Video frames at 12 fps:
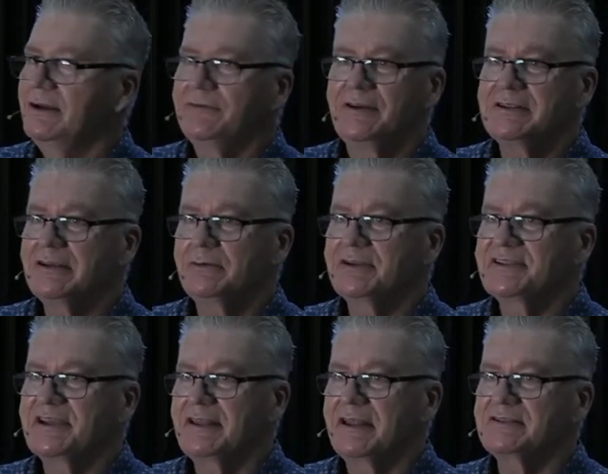Friends, I want to
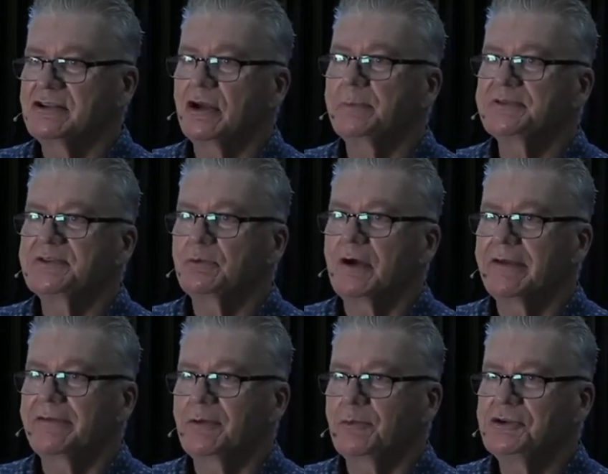say that's the opposite way
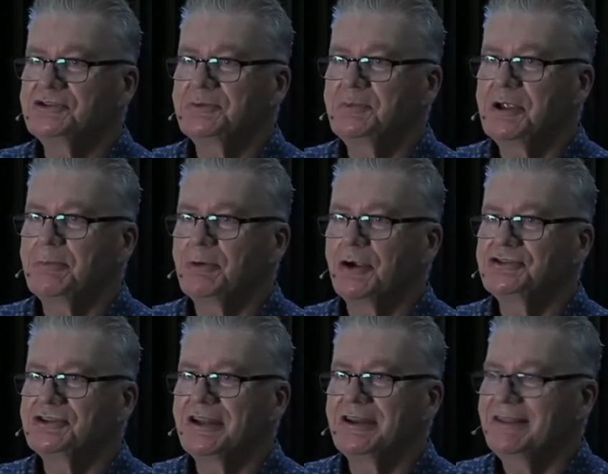that we should be
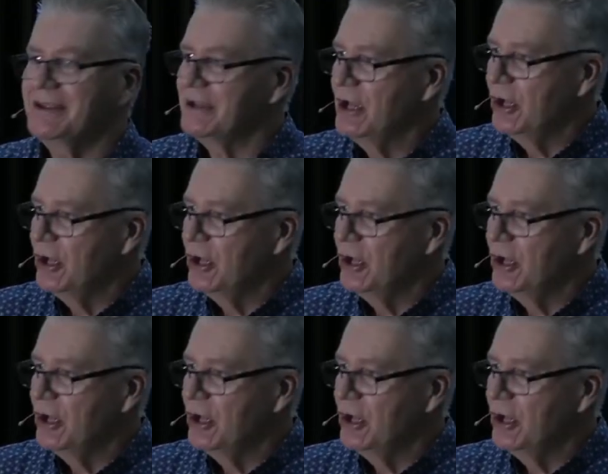approaching anything.